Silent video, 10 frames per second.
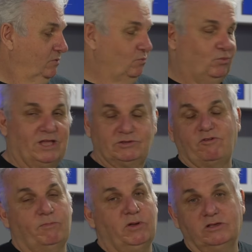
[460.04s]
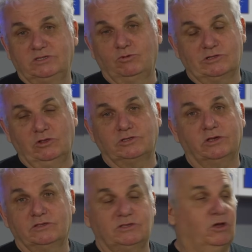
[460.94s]
we had to have it apart, see what it looks
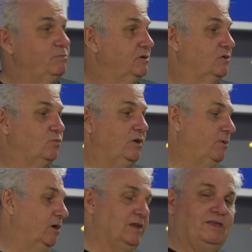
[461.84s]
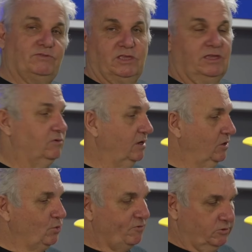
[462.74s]
like inside, because when a bike leaves here,
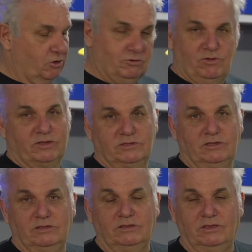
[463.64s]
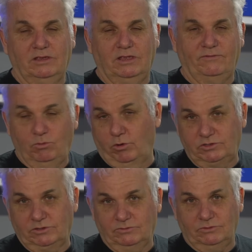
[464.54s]
you have to go and race it if you wanted
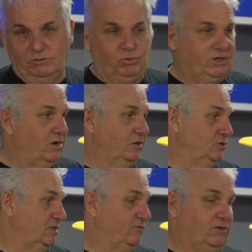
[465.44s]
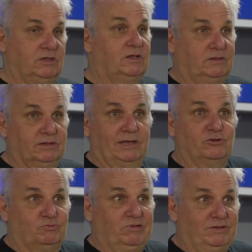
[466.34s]
to. We can't just have it. It
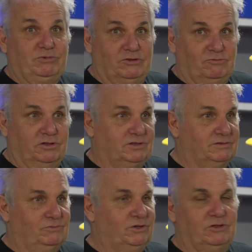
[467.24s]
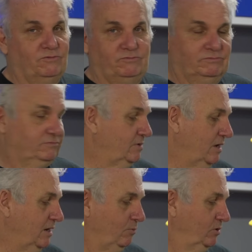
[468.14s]
looks pretty, we don't ride it. We don't. That
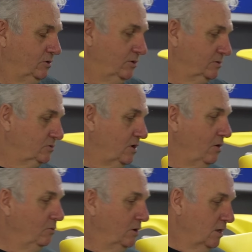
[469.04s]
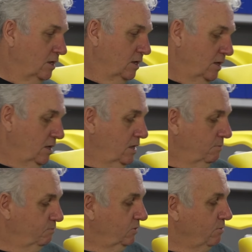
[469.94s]
ain't how we do it. So
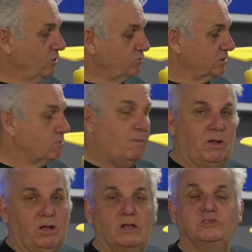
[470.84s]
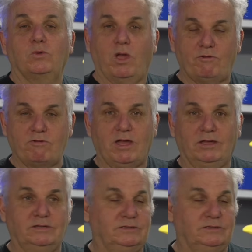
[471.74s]
the motor had to come apart, see where we're at.